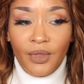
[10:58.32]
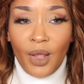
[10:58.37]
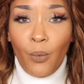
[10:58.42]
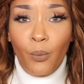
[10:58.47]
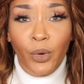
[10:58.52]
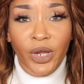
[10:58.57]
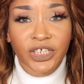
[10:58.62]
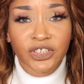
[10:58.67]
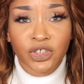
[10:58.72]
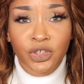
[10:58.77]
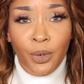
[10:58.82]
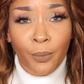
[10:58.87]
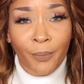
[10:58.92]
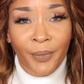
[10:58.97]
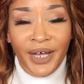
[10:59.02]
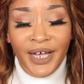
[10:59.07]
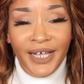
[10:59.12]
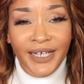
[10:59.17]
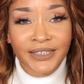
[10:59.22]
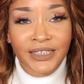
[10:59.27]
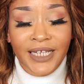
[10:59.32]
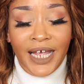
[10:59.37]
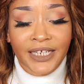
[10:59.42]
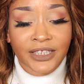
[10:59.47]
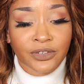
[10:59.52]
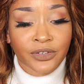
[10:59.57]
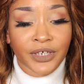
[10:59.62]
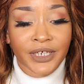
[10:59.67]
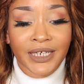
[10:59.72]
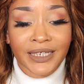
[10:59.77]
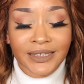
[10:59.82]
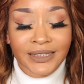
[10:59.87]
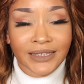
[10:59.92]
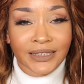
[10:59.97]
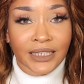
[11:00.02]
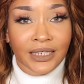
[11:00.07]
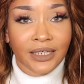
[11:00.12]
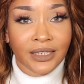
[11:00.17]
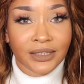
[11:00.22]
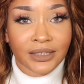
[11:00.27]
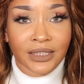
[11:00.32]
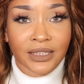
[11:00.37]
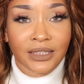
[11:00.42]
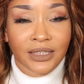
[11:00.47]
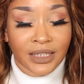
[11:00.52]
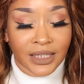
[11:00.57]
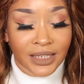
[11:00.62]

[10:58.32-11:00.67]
winter months, like during this season,